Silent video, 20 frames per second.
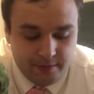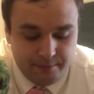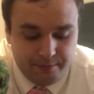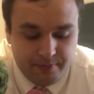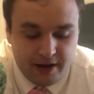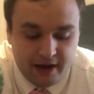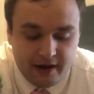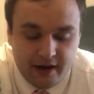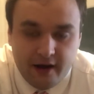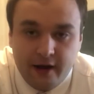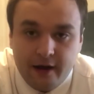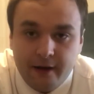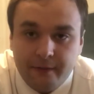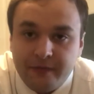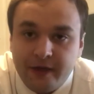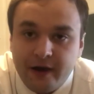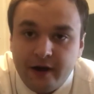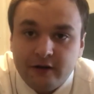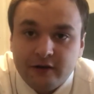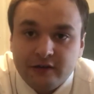but
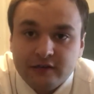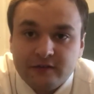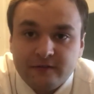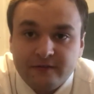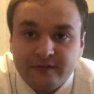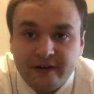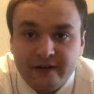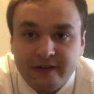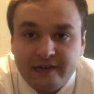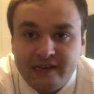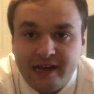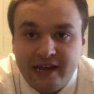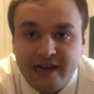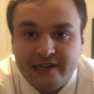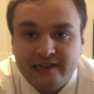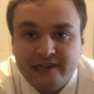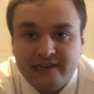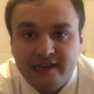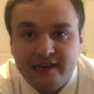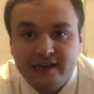they are also very
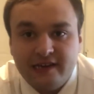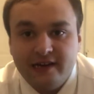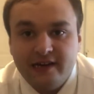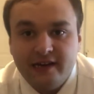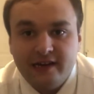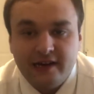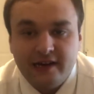tasty.